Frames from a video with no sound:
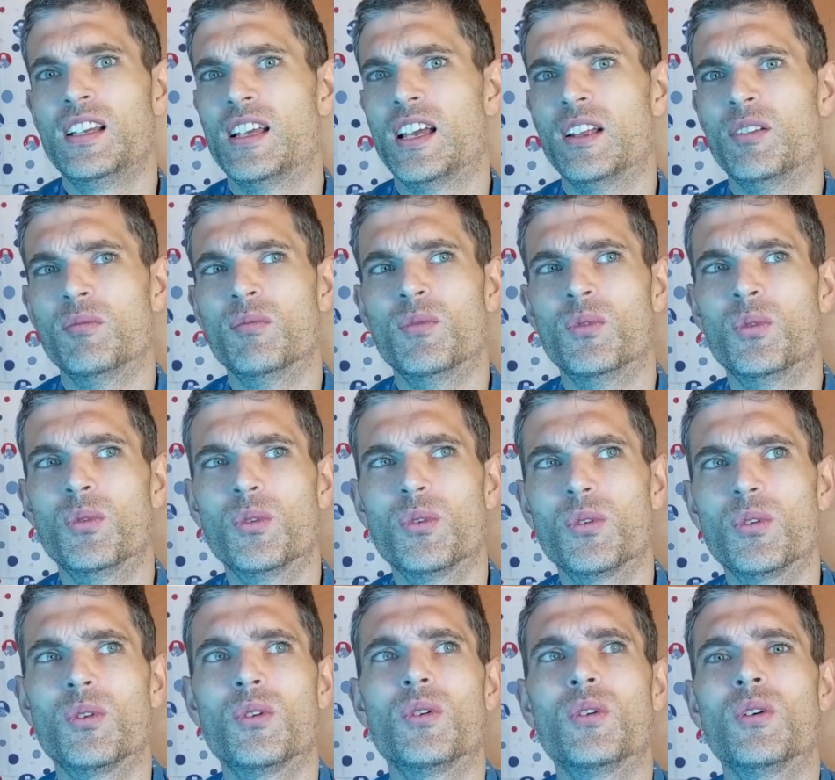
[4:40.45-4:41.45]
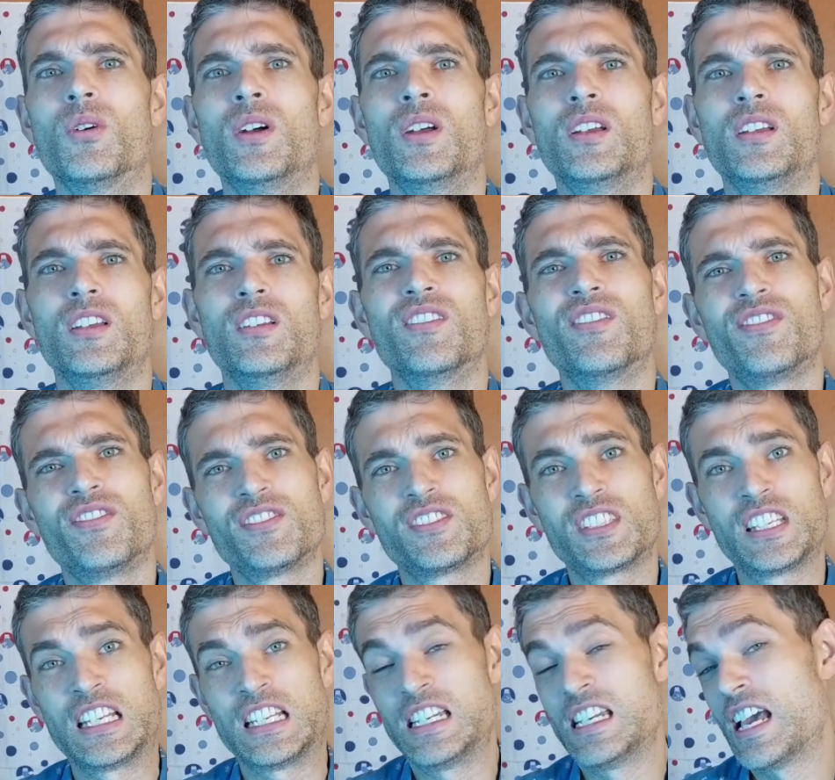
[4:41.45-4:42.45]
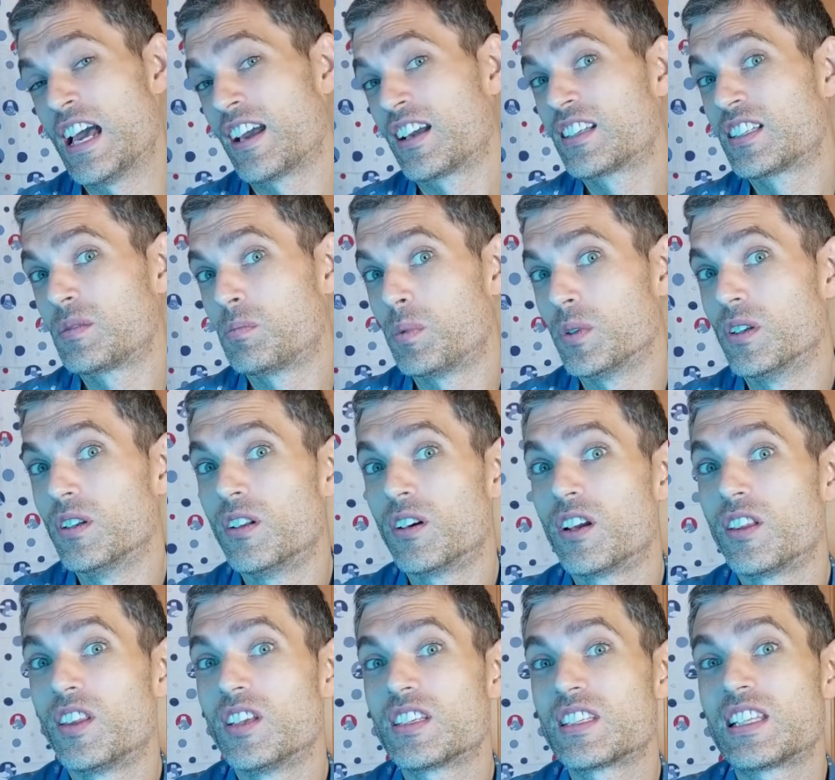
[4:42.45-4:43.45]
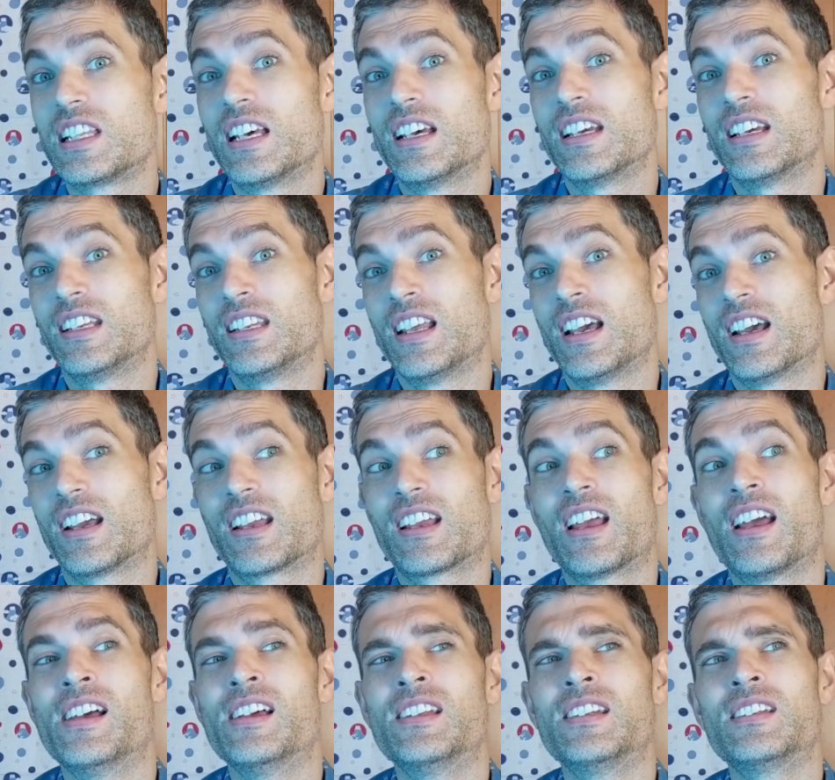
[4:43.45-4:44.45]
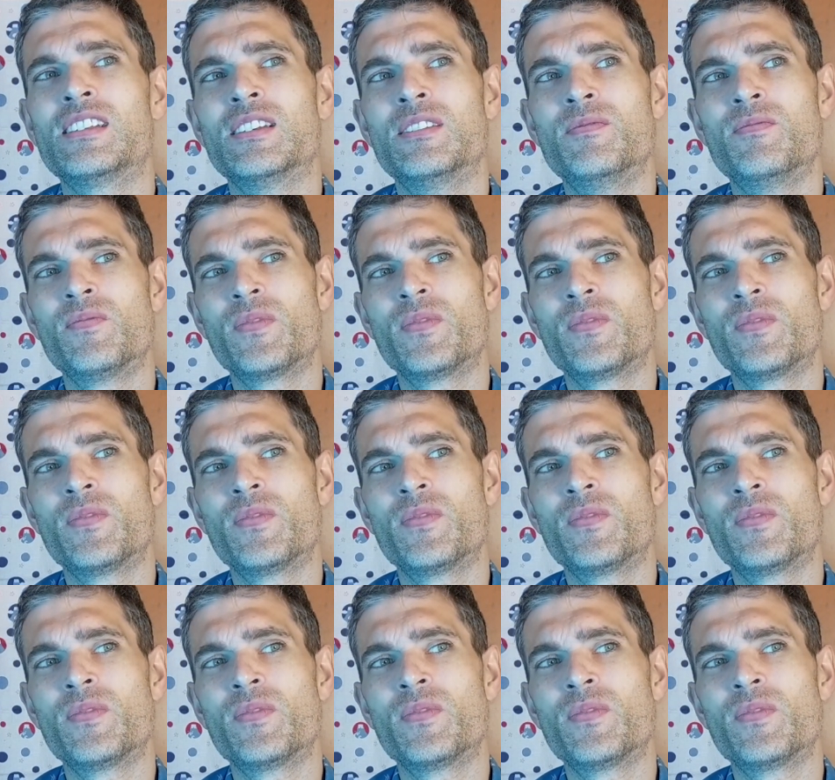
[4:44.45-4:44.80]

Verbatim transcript: and whoa, you've seen necks, but look at this neck and